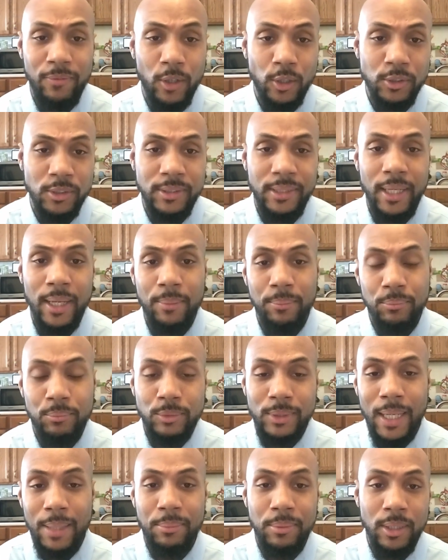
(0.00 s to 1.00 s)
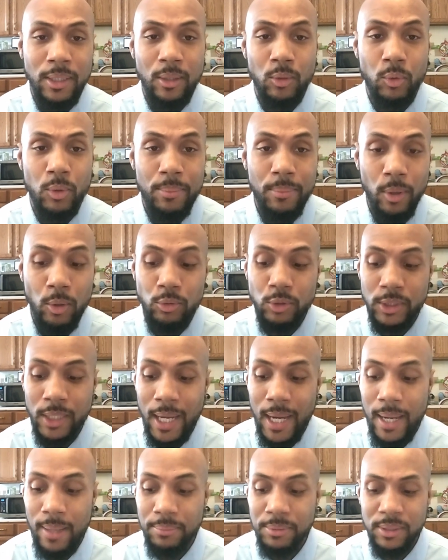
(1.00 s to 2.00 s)
first step, typing in the remote
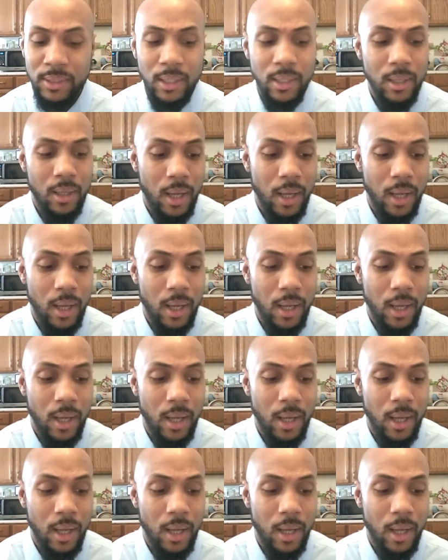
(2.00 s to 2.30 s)
jobs,